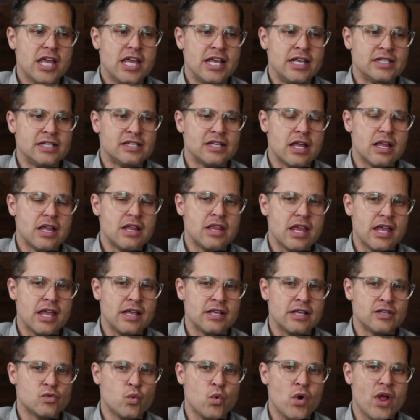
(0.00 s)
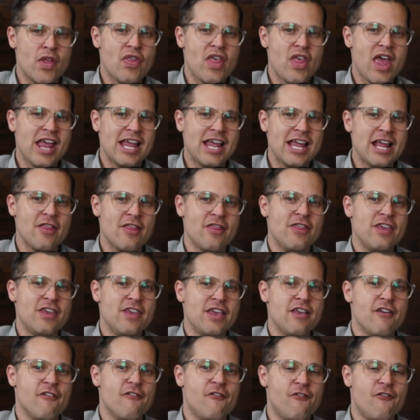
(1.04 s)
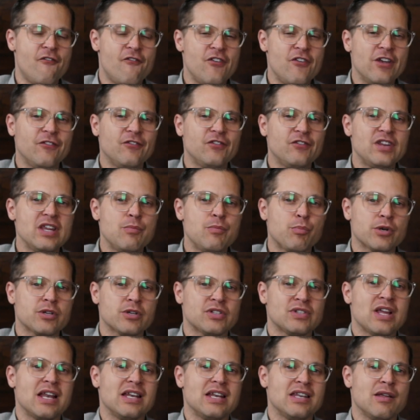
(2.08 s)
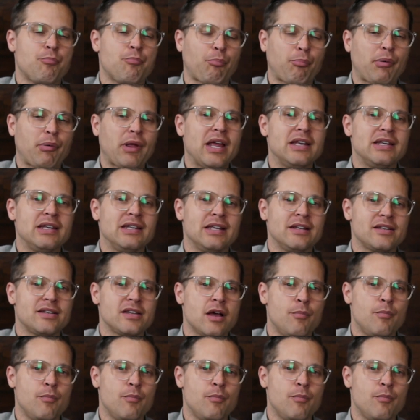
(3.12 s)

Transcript: is when they hit the 50% dependent